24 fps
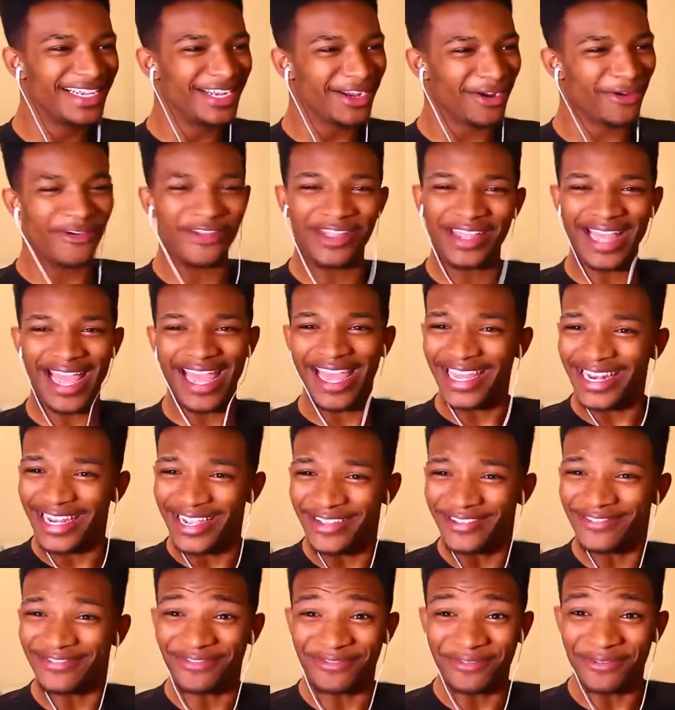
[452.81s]

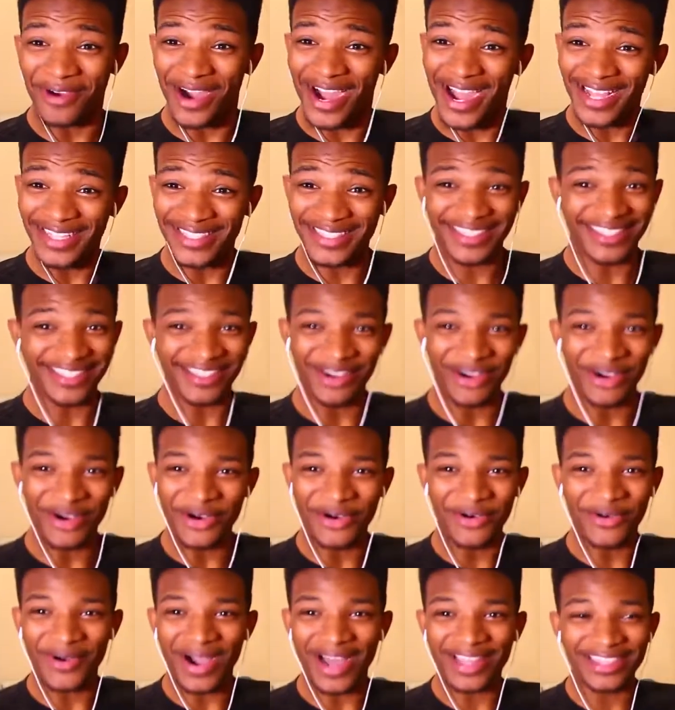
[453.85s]
Creative? What?
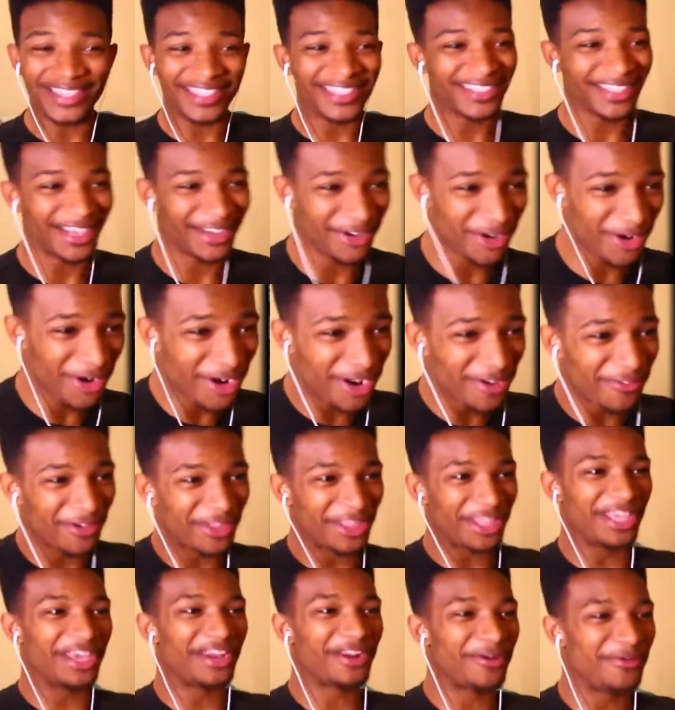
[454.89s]
Oh, wow, this is unheard of on
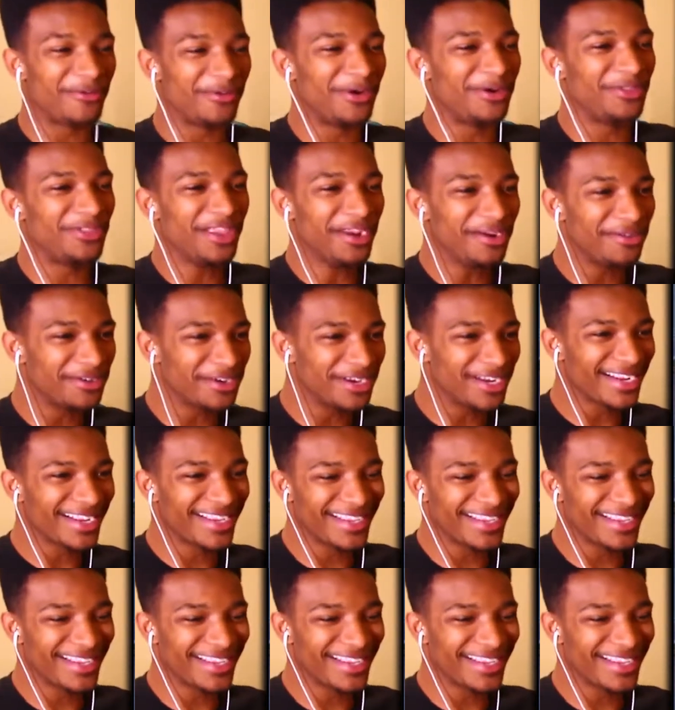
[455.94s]
the Etika World Network.